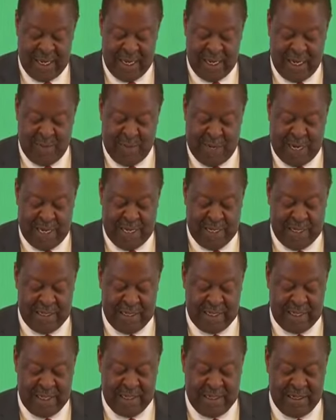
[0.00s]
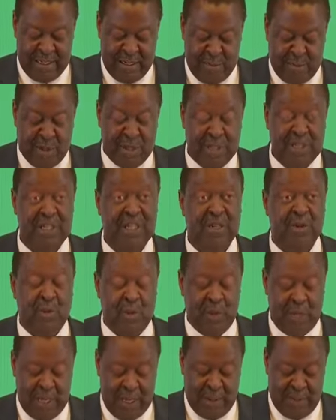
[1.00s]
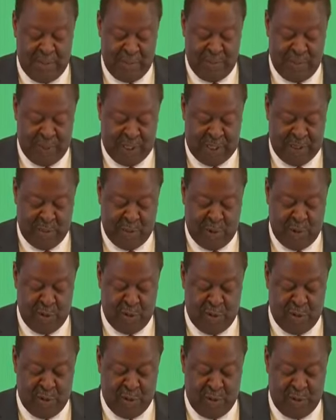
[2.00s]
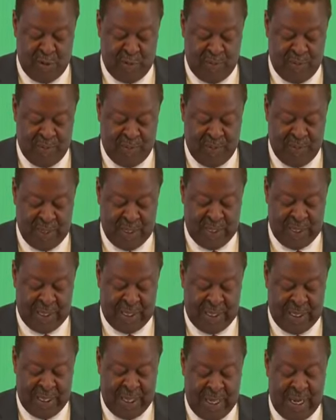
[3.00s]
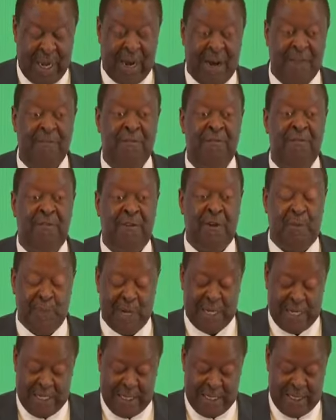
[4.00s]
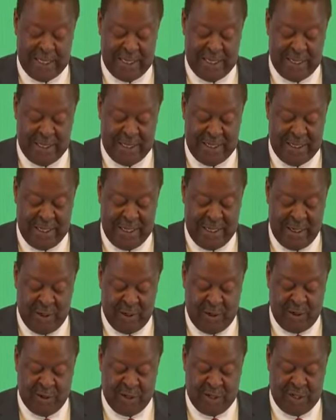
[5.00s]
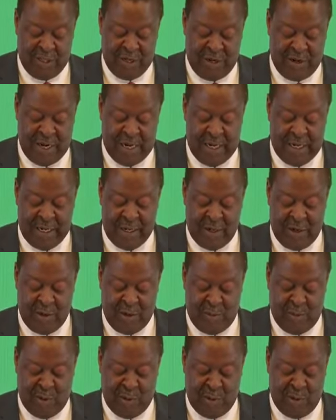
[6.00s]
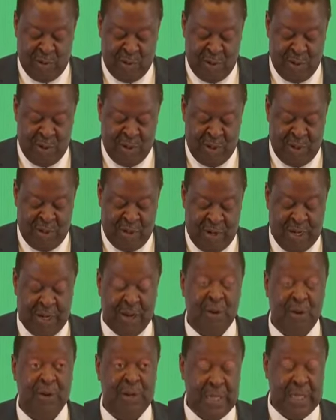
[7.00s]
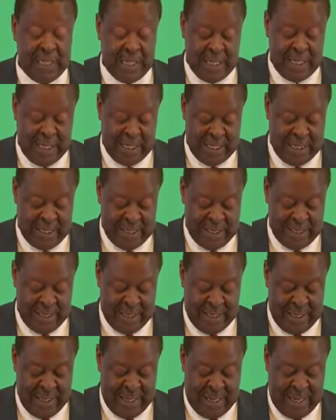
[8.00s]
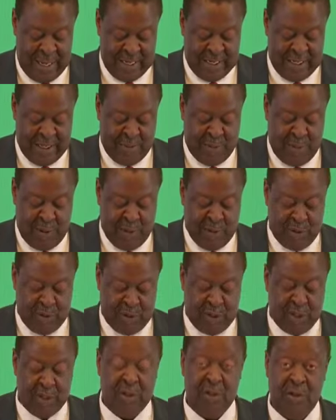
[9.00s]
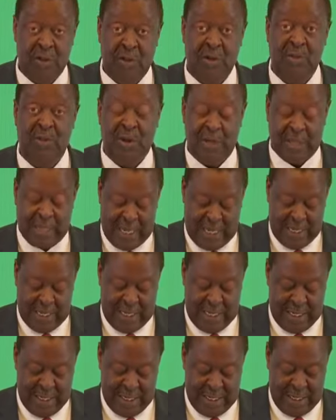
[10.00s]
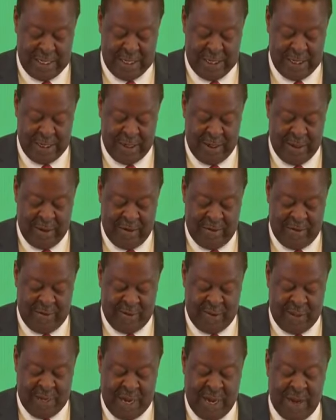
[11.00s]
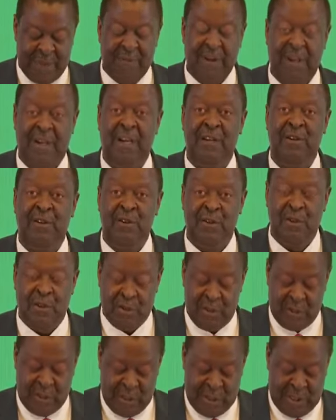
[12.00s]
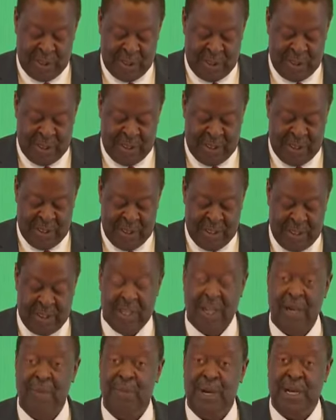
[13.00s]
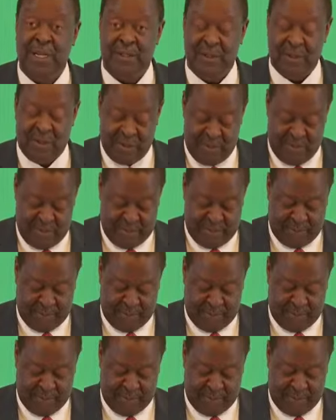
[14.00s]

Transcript: led by His Excellency President William Samoei Ruto, have formally endorsed the Right Honorable Raila Odinga as the most suitable candidate for the African Union chairperson.